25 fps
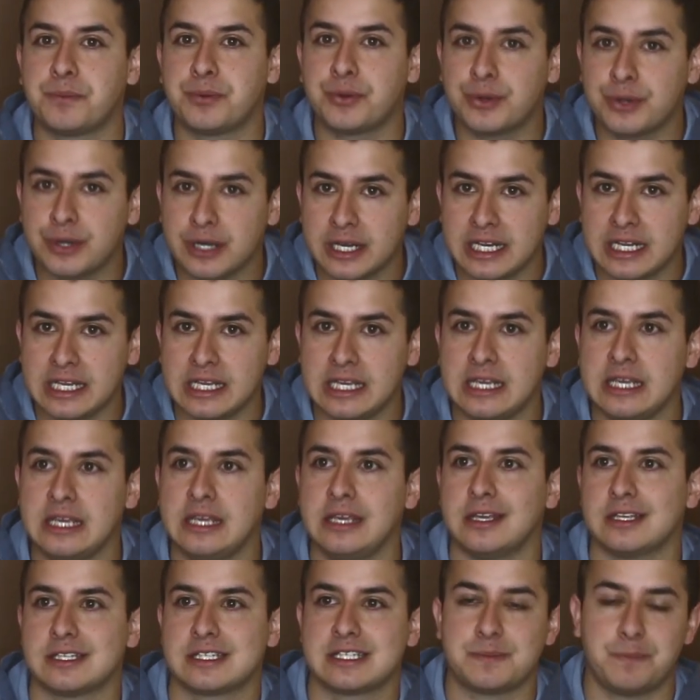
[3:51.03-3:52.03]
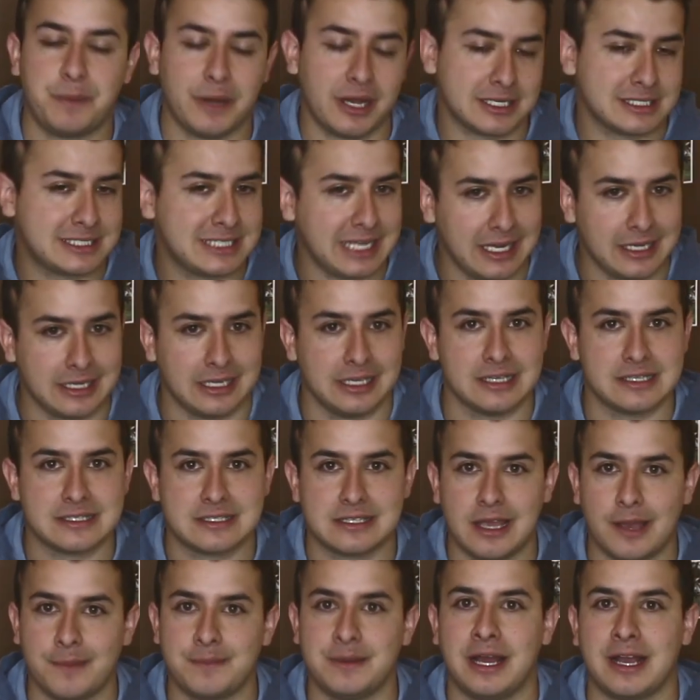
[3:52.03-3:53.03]
pretty
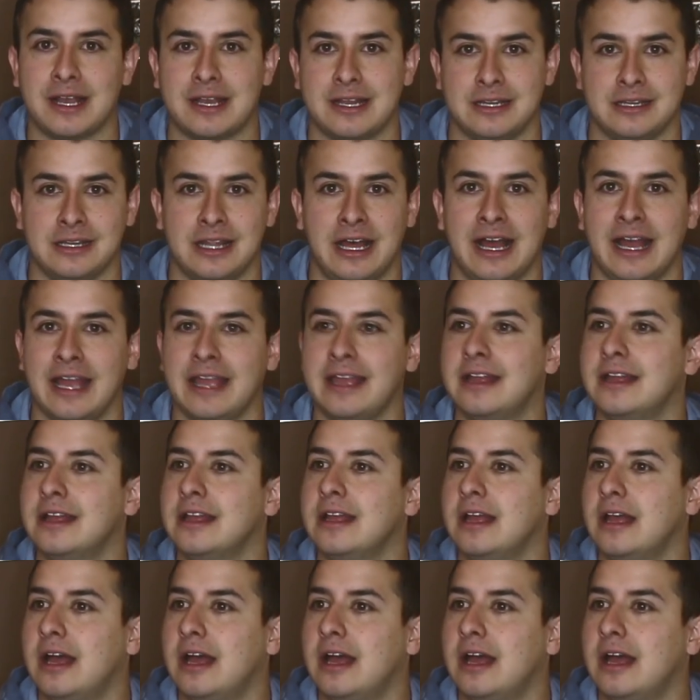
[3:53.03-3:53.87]
spontaneous, I'm not gonna lie.